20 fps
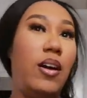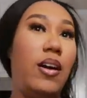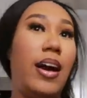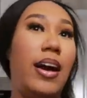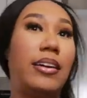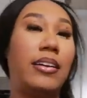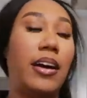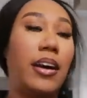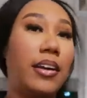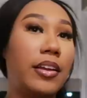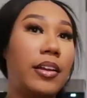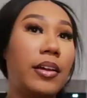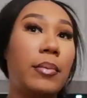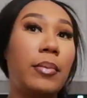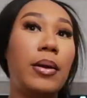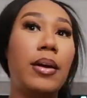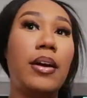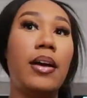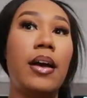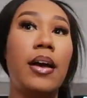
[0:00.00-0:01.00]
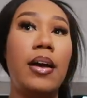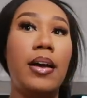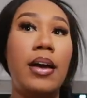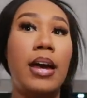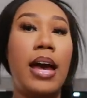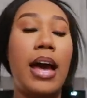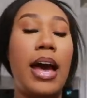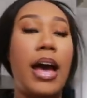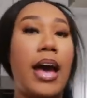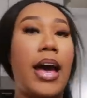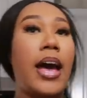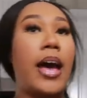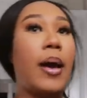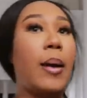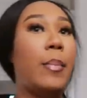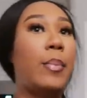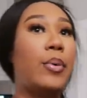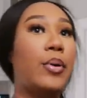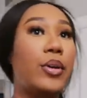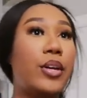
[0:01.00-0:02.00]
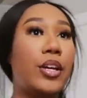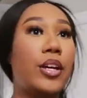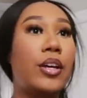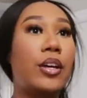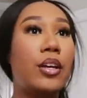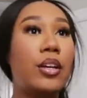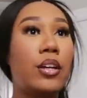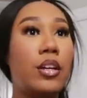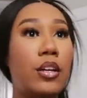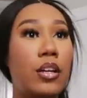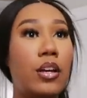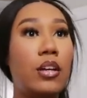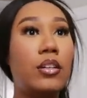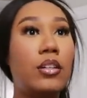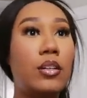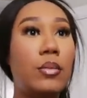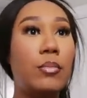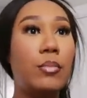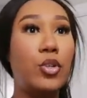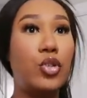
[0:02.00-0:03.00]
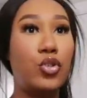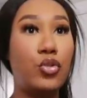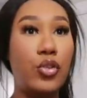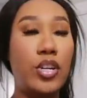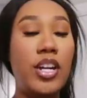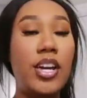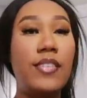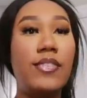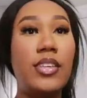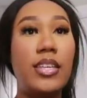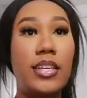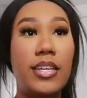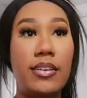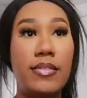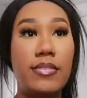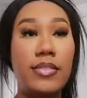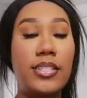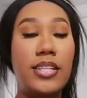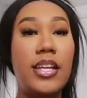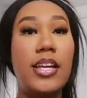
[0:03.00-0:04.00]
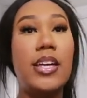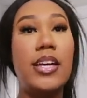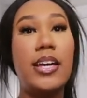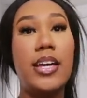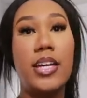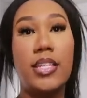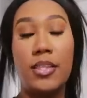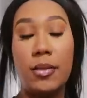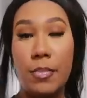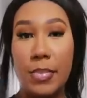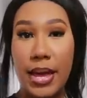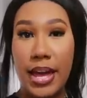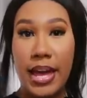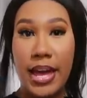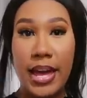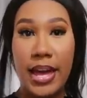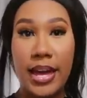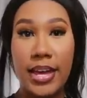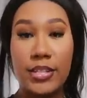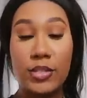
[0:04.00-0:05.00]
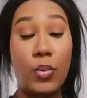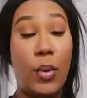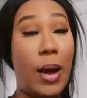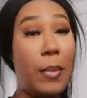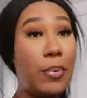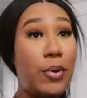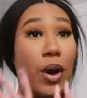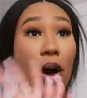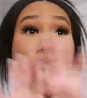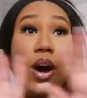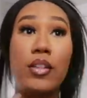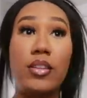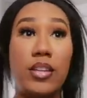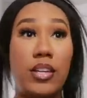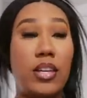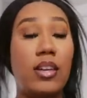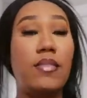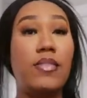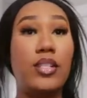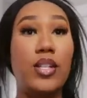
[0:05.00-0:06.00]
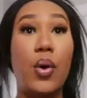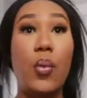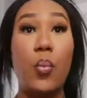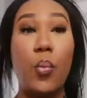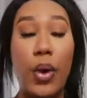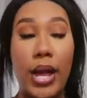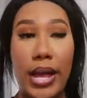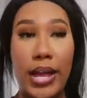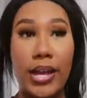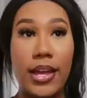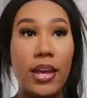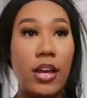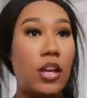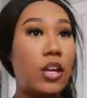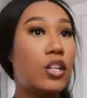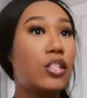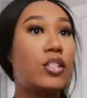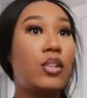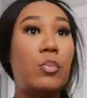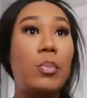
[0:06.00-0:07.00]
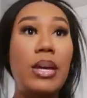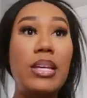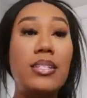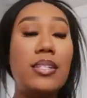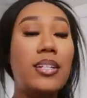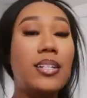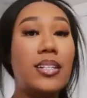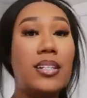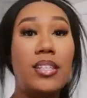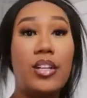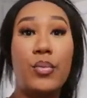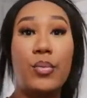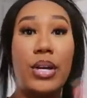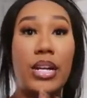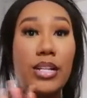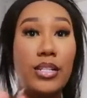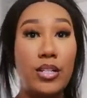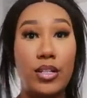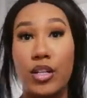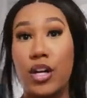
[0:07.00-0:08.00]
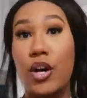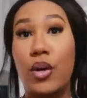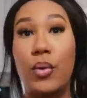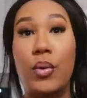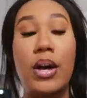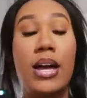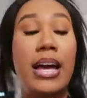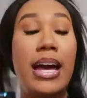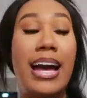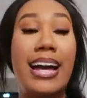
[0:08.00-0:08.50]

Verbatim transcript: I got up, I put majority of the gifts in the bags. Well, I put all the gifts away, so basically they're ready to go.